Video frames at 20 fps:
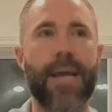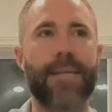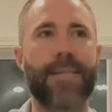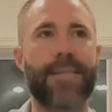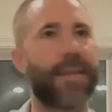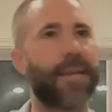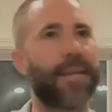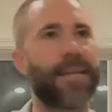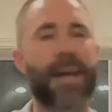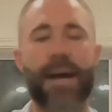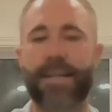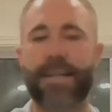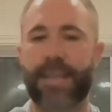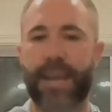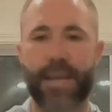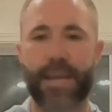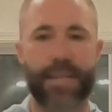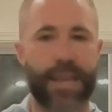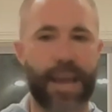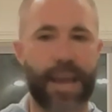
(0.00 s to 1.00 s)
And did
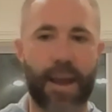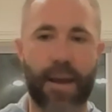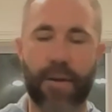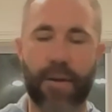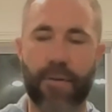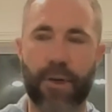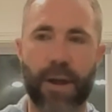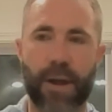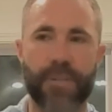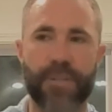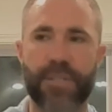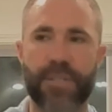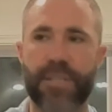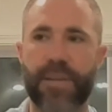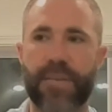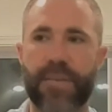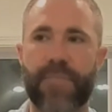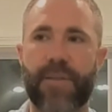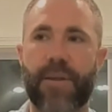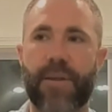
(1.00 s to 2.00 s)
not take the Aaron Rodgers
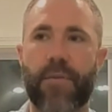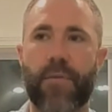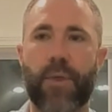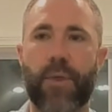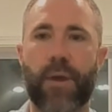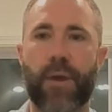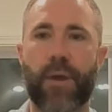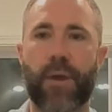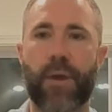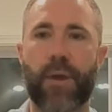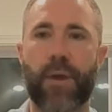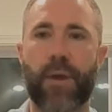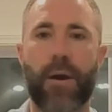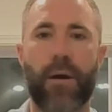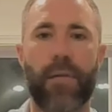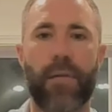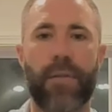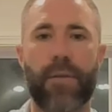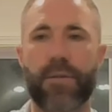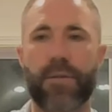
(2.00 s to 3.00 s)
thing very well.
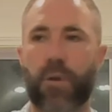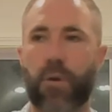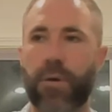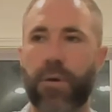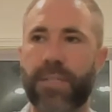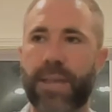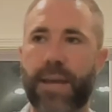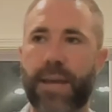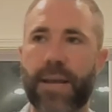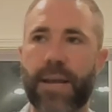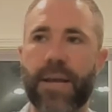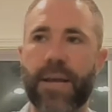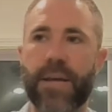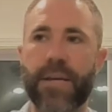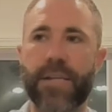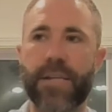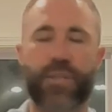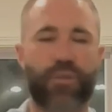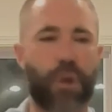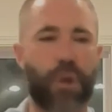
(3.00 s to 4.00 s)
And there was always that
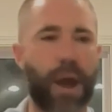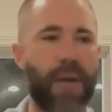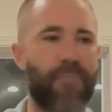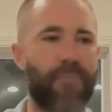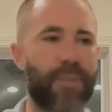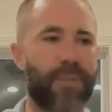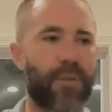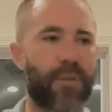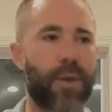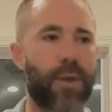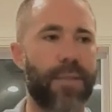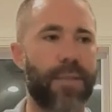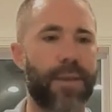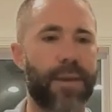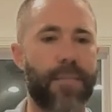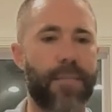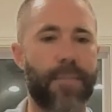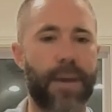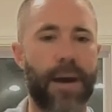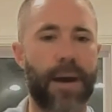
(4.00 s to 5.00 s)
strife between them.